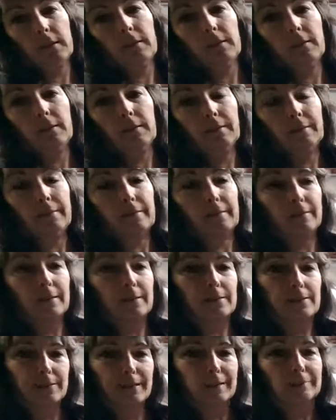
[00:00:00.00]
this is
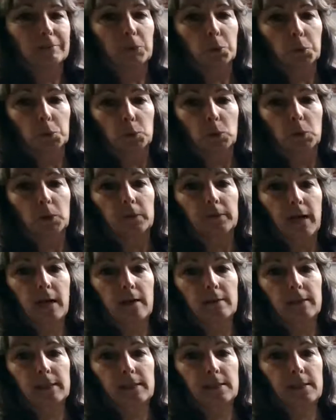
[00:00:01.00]
the general rule of
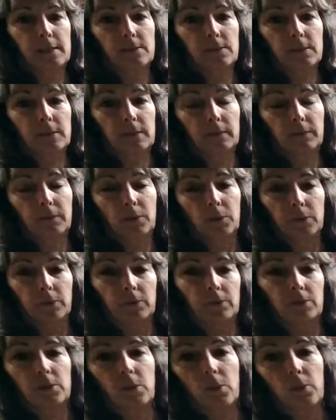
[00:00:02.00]
how I teach it. Of
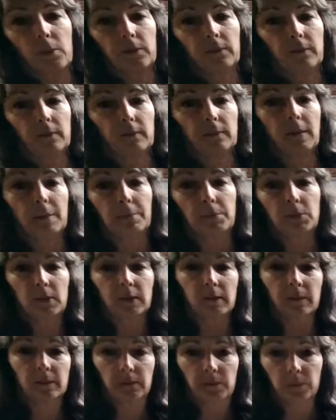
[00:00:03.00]
course, there's always
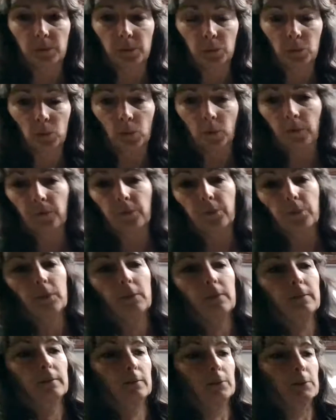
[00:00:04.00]
exceptions to the rules with
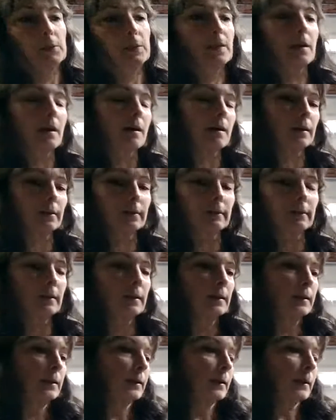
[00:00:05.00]
certain dogs.
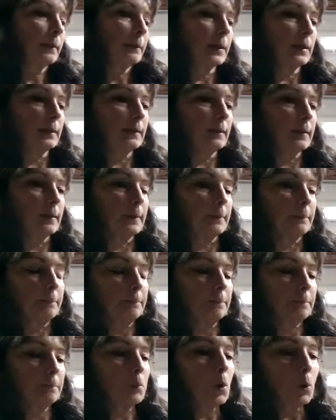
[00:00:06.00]
But
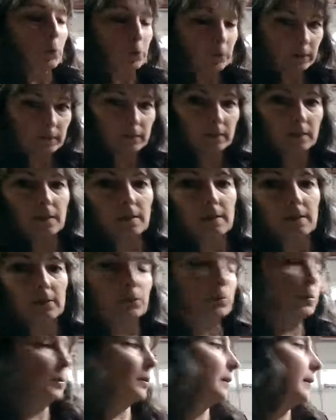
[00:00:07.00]
most of the
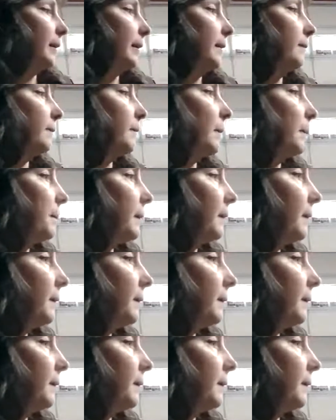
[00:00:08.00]
dogs will learn it from